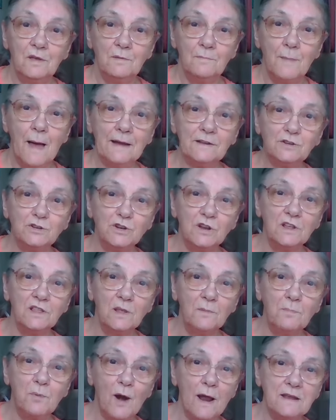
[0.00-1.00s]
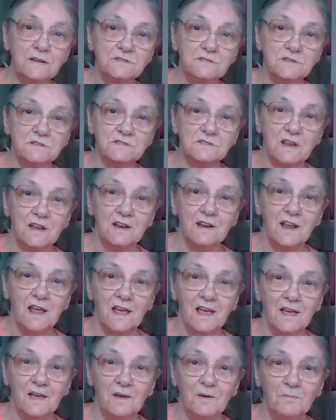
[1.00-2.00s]
matching the prices
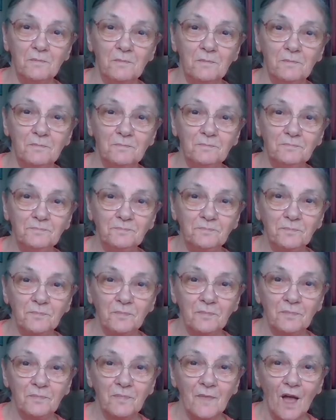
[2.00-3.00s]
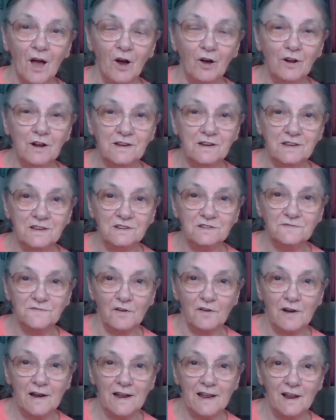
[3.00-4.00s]
in Aldi's
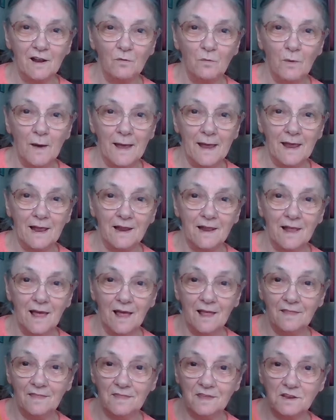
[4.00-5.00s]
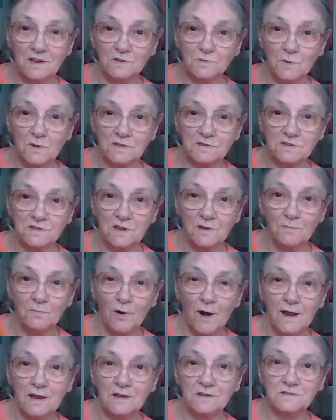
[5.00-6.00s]
for a little while, and these were the same
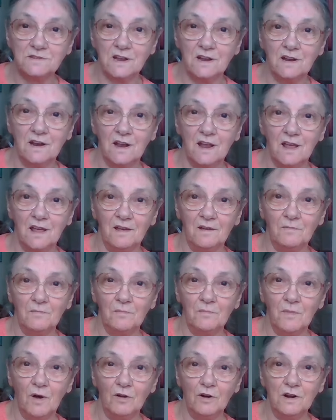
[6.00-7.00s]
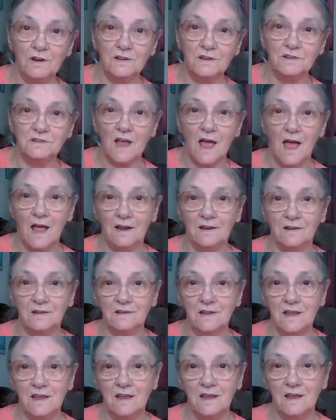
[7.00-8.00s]
price in Aldi's
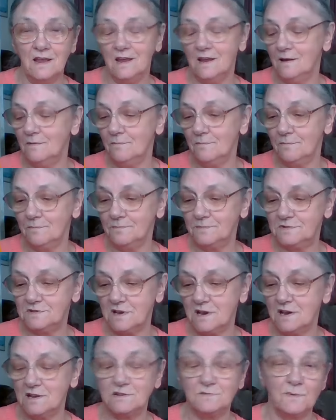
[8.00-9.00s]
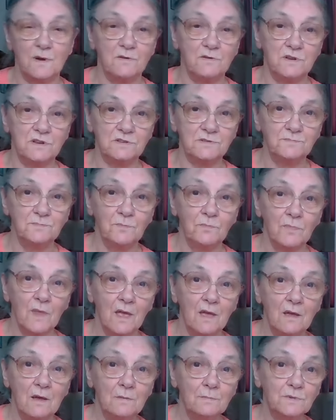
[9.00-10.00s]
and Sainsbury's,
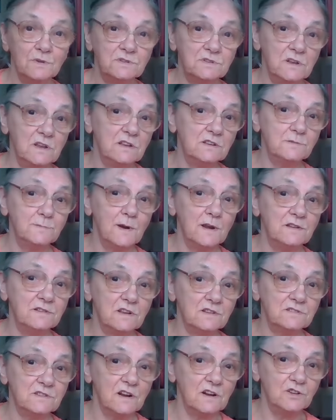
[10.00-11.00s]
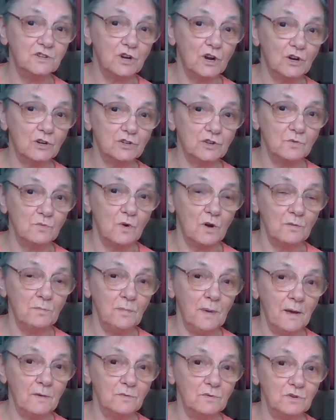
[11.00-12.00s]
but Sainsbury's are still charging
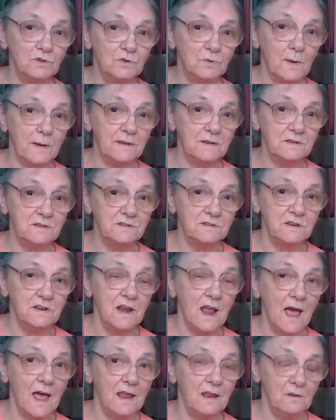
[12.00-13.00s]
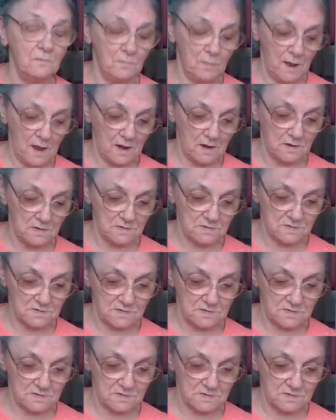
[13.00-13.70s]
£1.29,